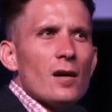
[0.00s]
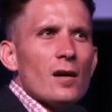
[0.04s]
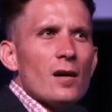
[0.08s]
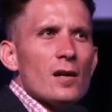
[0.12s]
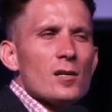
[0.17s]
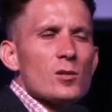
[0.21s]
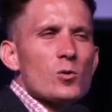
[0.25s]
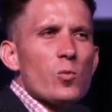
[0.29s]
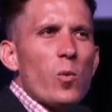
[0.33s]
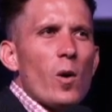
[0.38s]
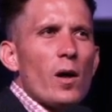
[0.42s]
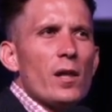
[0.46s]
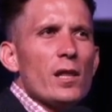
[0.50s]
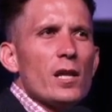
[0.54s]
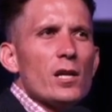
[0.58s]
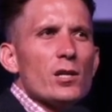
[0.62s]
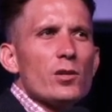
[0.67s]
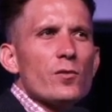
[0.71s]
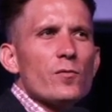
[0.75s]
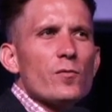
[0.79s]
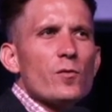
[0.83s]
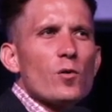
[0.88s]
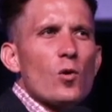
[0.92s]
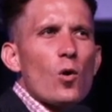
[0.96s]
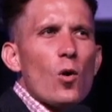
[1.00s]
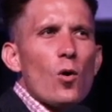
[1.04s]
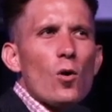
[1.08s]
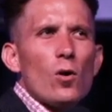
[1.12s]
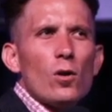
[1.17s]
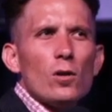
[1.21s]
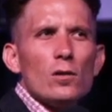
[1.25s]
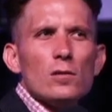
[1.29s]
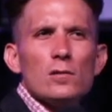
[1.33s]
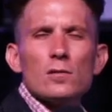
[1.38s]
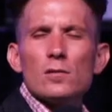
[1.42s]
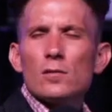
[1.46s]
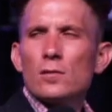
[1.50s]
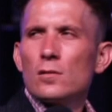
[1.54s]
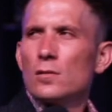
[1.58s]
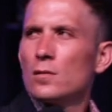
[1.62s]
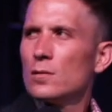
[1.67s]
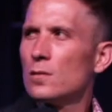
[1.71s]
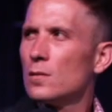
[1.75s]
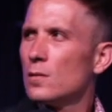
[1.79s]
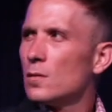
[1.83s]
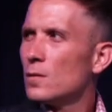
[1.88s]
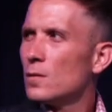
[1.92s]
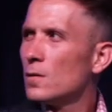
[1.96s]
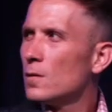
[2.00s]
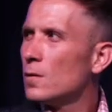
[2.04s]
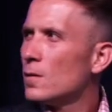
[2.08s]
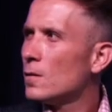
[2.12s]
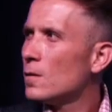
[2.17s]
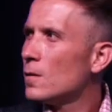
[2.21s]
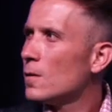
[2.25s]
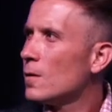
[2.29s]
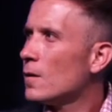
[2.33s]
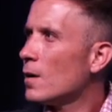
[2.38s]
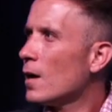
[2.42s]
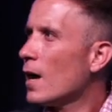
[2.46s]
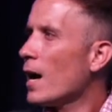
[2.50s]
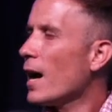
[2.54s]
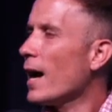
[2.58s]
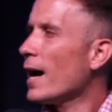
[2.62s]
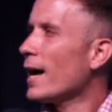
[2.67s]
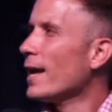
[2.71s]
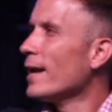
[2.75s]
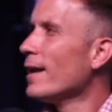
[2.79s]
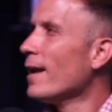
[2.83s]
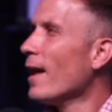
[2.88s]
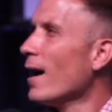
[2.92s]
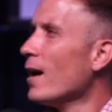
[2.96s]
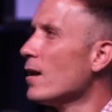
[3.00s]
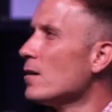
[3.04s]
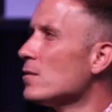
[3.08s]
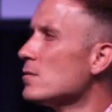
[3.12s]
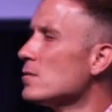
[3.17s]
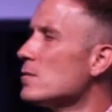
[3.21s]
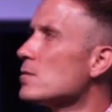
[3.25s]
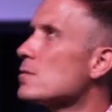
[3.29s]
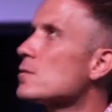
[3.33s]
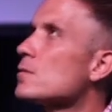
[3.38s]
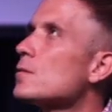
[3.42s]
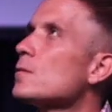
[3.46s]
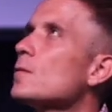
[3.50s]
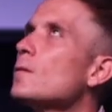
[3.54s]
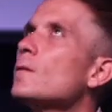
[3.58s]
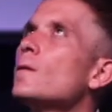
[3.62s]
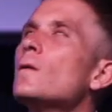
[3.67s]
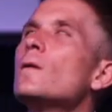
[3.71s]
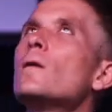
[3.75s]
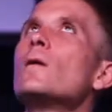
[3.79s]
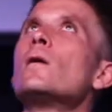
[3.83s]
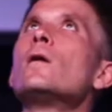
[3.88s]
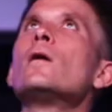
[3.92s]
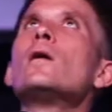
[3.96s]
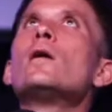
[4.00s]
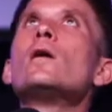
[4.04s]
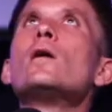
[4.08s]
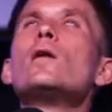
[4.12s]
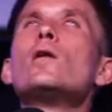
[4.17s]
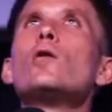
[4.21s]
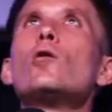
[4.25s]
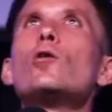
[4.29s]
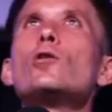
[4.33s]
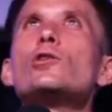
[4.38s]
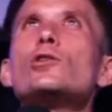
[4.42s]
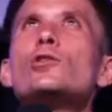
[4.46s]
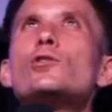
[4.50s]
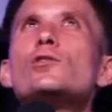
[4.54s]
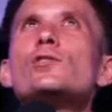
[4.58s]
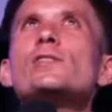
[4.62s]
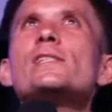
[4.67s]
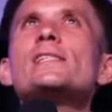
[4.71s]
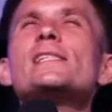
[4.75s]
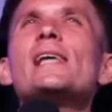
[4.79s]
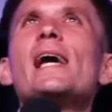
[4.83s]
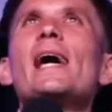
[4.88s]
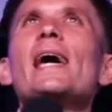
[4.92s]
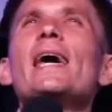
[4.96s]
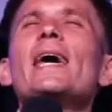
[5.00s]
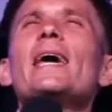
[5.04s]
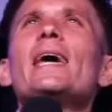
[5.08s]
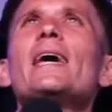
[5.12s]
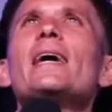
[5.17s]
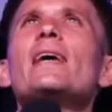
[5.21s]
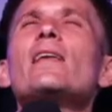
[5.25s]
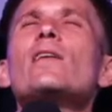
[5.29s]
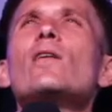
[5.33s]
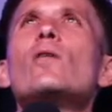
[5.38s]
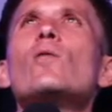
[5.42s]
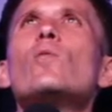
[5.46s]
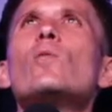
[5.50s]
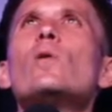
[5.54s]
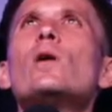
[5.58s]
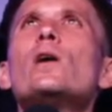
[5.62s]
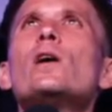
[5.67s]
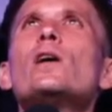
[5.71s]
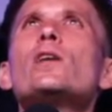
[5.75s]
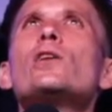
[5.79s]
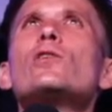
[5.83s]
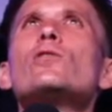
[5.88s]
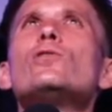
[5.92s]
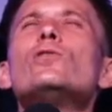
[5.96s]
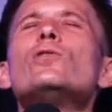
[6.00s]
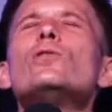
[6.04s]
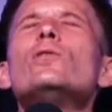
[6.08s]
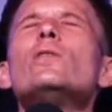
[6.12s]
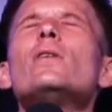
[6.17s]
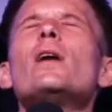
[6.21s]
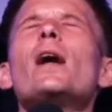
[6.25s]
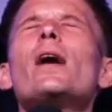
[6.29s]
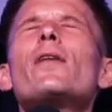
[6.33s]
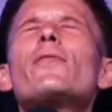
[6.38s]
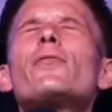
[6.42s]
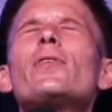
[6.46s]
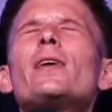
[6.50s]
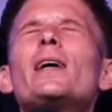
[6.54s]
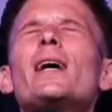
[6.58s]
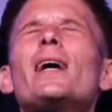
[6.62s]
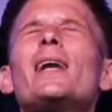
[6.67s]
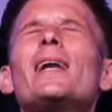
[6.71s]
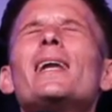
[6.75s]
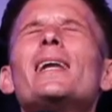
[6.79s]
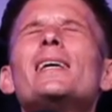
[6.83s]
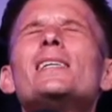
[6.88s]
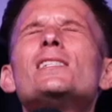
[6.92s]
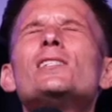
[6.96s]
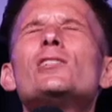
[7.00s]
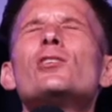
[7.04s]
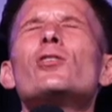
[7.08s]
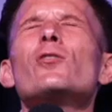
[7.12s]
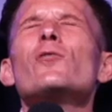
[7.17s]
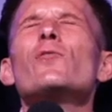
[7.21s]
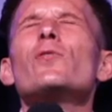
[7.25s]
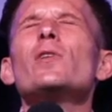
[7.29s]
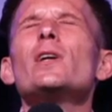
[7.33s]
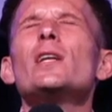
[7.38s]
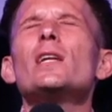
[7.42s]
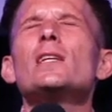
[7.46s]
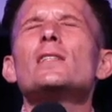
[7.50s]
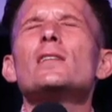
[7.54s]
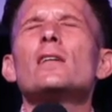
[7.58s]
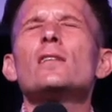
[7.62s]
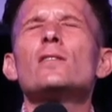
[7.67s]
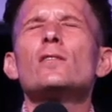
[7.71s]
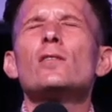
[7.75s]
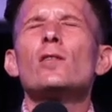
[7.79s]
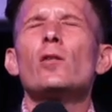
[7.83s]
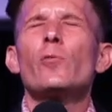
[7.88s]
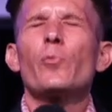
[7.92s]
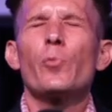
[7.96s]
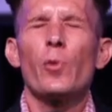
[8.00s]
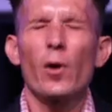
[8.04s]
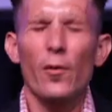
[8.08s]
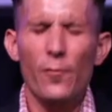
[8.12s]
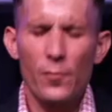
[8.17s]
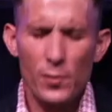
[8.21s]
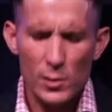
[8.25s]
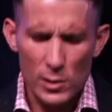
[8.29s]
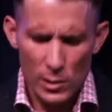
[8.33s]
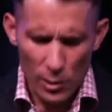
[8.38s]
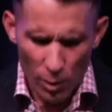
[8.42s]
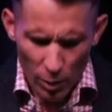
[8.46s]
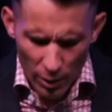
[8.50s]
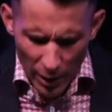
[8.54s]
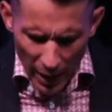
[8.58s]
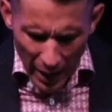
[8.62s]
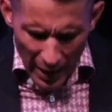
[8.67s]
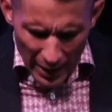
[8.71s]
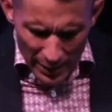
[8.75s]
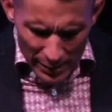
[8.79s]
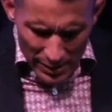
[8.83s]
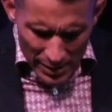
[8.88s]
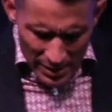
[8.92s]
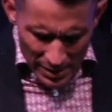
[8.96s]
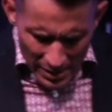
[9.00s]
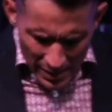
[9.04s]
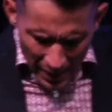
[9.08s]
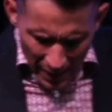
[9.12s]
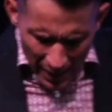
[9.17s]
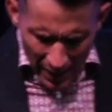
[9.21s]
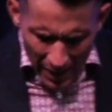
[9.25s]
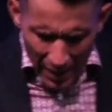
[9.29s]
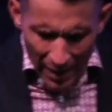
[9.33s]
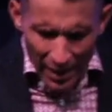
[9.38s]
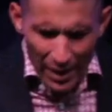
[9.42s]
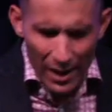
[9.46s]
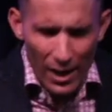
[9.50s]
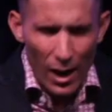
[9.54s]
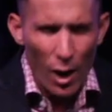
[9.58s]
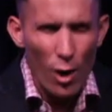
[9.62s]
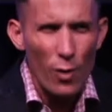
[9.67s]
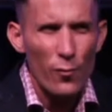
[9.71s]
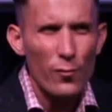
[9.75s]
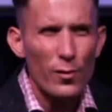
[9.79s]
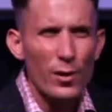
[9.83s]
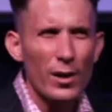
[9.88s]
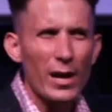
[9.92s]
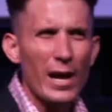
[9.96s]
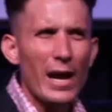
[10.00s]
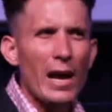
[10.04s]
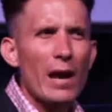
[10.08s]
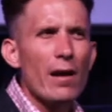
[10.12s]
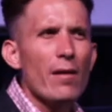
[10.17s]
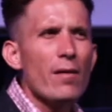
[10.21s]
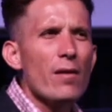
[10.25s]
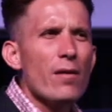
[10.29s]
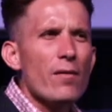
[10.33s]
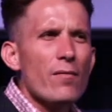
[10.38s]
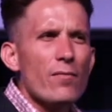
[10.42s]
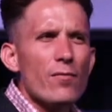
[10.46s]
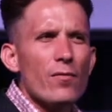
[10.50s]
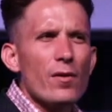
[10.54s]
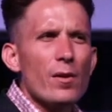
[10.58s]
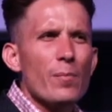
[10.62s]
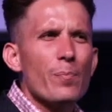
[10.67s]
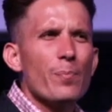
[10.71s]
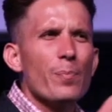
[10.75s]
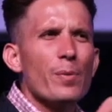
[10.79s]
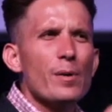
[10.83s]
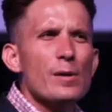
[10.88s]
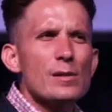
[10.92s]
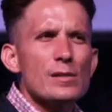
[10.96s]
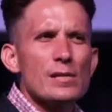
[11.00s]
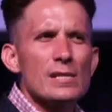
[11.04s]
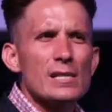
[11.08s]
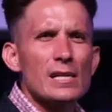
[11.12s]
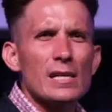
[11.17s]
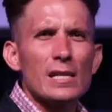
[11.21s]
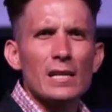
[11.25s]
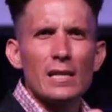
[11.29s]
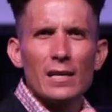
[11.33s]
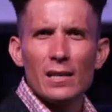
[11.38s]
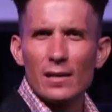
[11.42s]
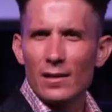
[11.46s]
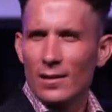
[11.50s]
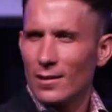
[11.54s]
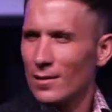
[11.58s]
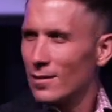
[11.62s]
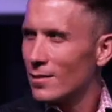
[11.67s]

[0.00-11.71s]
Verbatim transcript: as one that you've called, I announce, Lord, you say in your word, you do nothing unless you reveal it unto the prophets. Lord, I say over every person here.